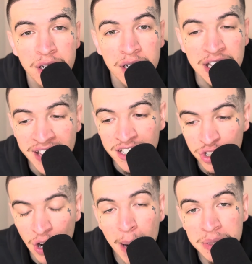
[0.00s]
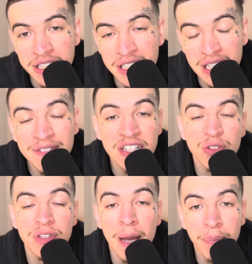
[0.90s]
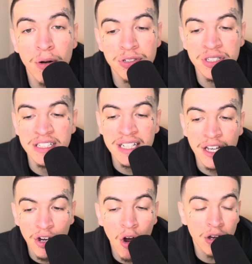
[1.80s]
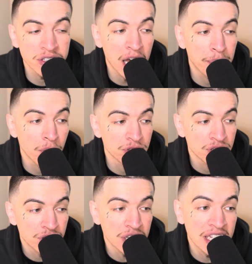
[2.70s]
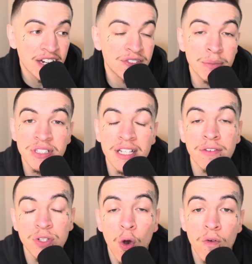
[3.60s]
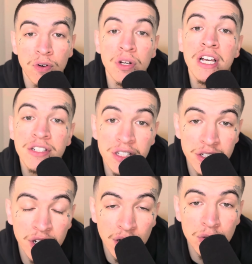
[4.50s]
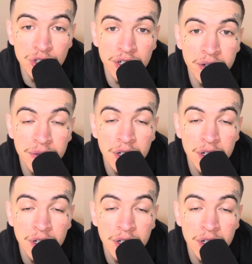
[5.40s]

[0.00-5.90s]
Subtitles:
and that trauma that's living through that person is going to cause that person to give themselves over to the delusion,